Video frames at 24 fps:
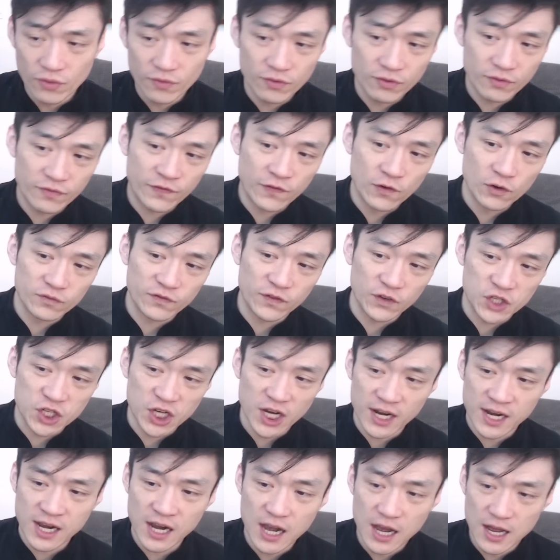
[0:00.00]
for
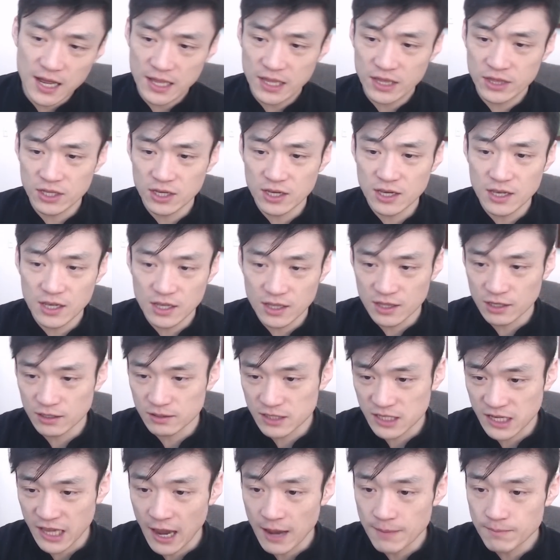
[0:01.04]
Checker, the
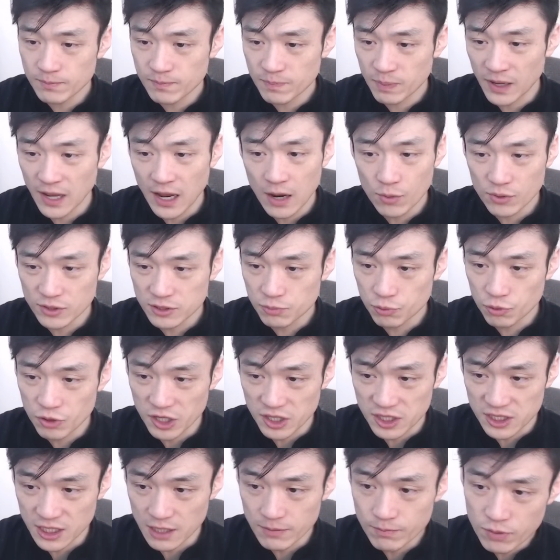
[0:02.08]
game plan was really
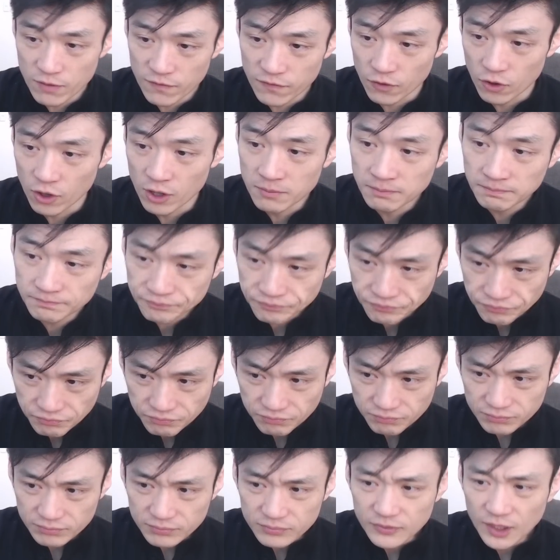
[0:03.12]
simple for him.
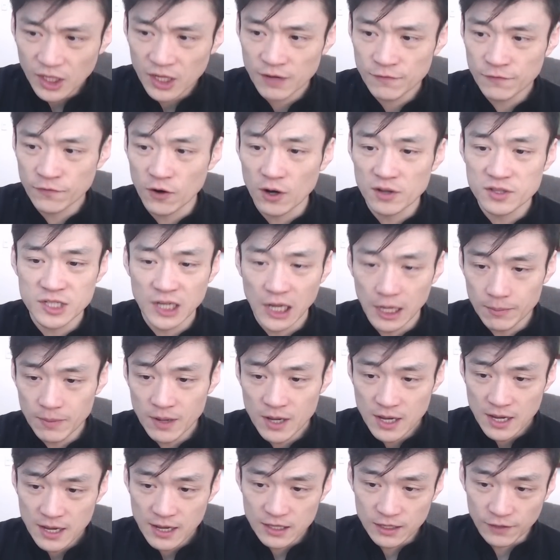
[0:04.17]
Front up,
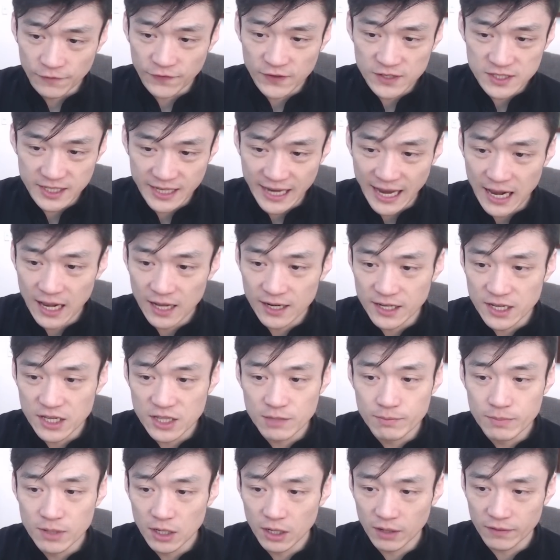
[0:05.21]
the physicality in the
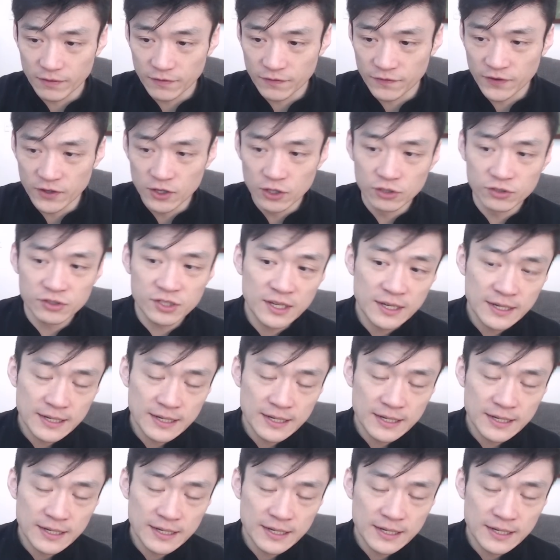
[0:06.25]
middle of the field,